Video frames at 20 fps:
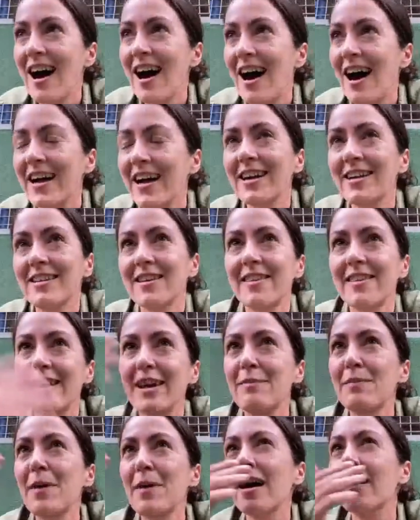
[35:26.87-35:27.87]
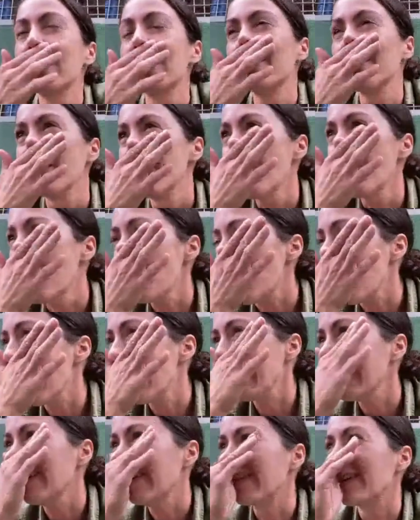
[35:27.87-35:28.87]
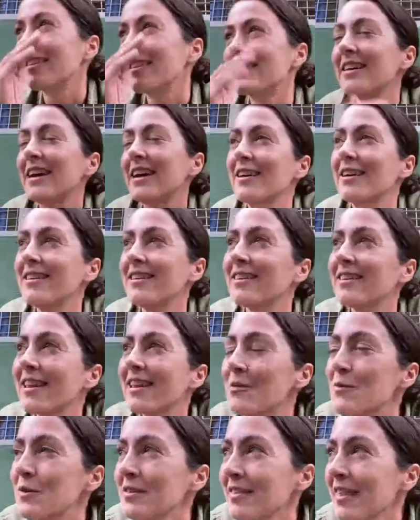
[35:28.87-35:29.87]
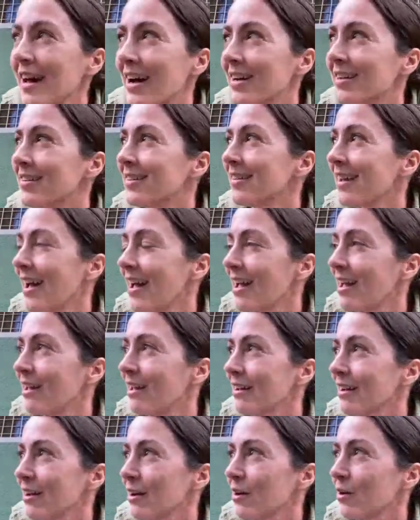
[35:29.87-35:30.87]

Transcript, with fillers: I get to think back and go, oh, hang on a second, there was that day